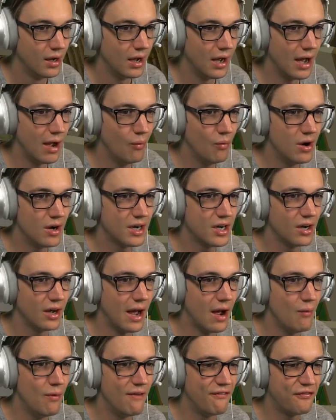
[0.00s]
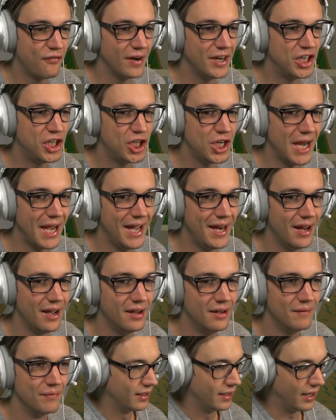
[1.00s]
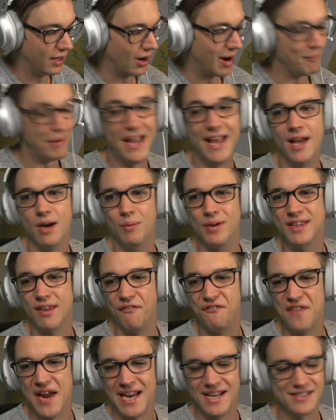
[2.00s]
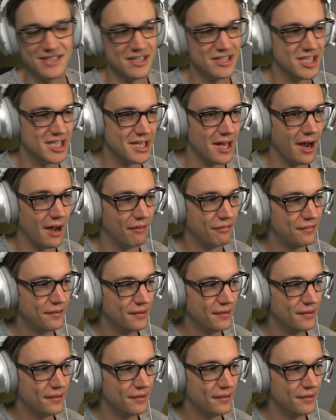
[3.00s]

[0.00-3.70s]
I want, I want free shit. Here, I'm gonna hit him with the fancy stuff.